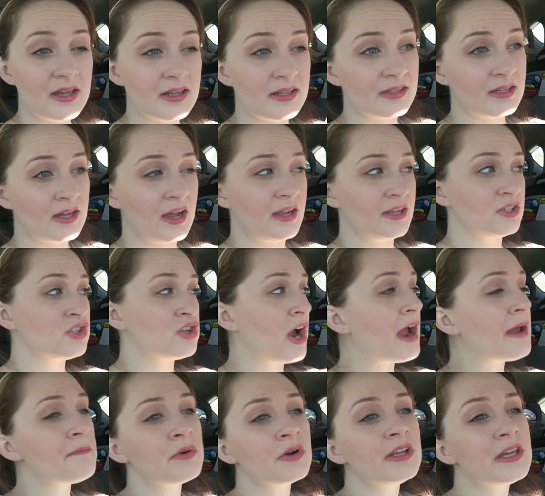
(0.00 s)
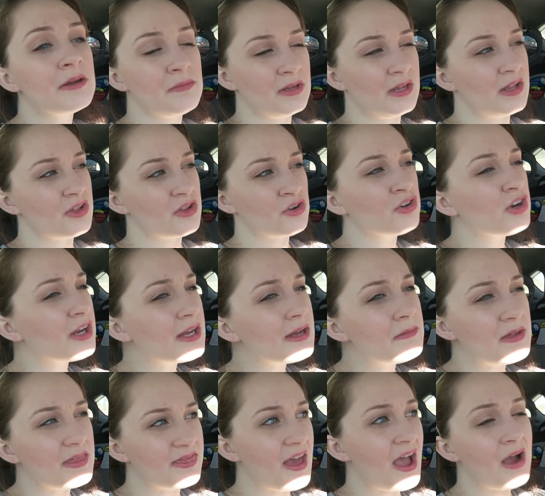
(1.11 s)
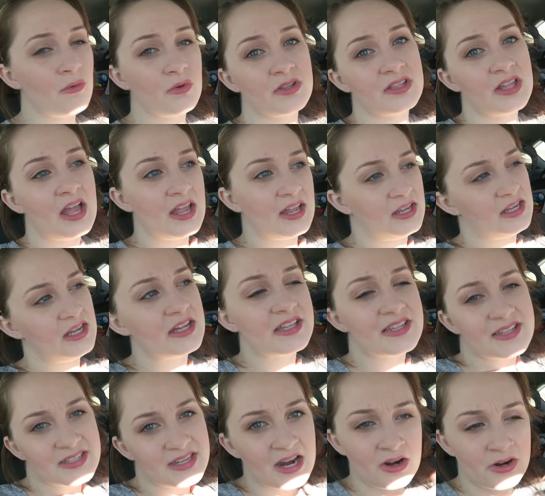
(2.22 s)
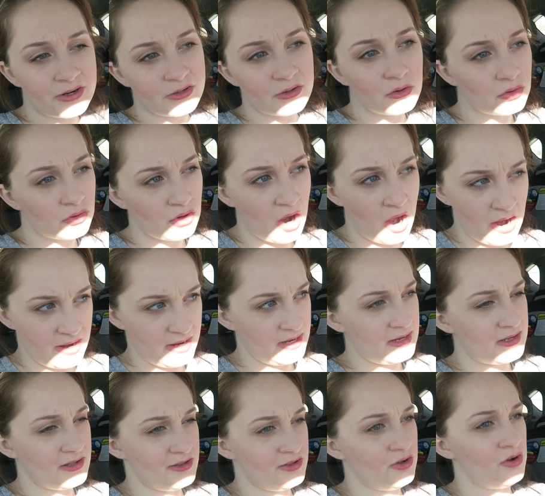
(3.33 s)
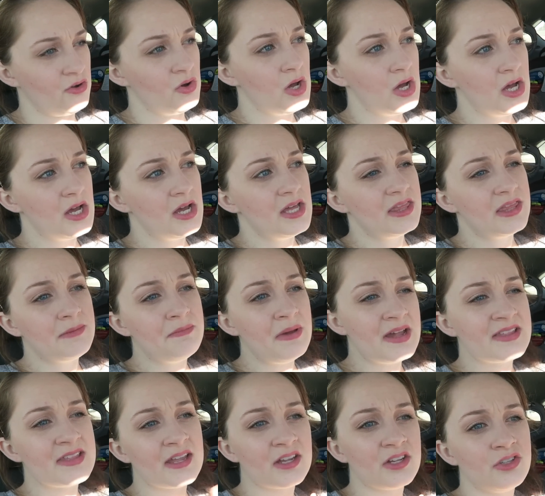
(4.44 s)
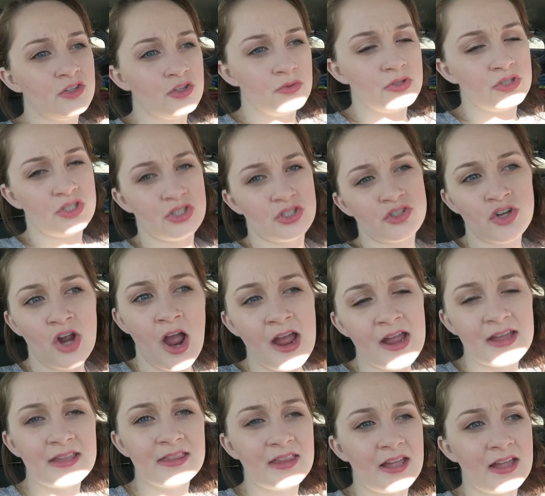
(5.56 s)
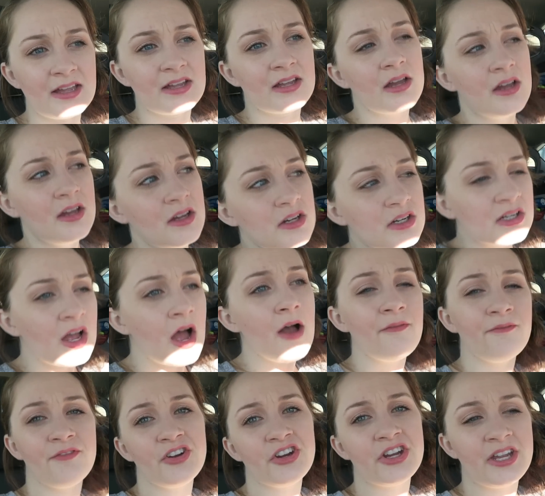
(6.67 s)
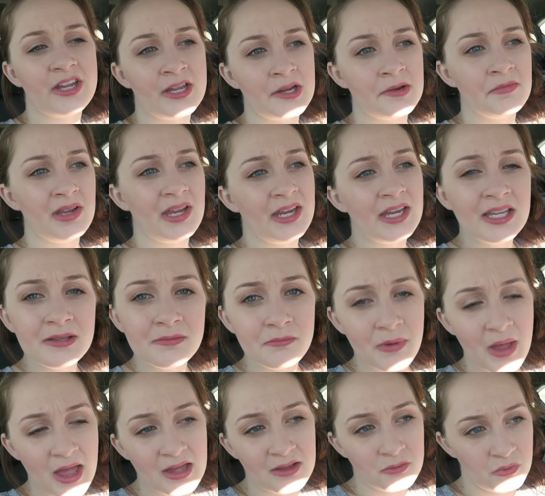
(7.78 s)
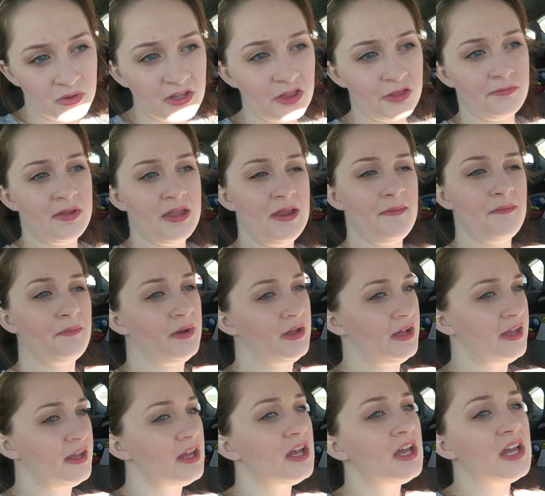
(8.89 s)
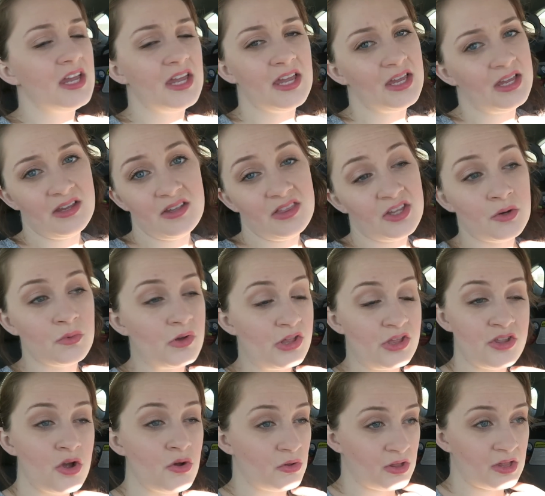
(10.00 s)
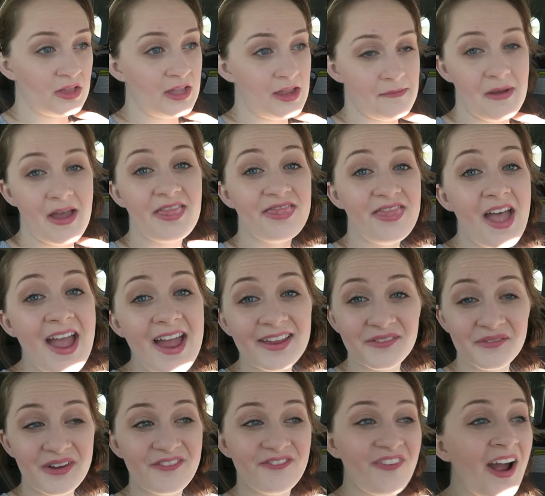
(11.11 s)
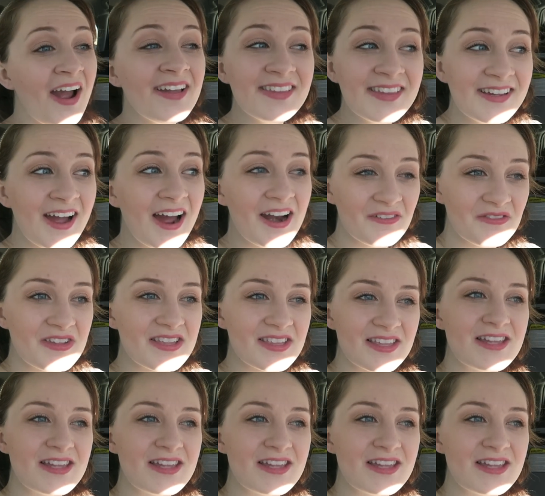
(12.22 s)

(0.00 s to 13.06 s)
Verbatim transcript: and I tried putting him in his crib and that was like hysterical crying, and so the best I could do was just try and like comfort him in bed with me, but there was no sleep. And then we finally got him to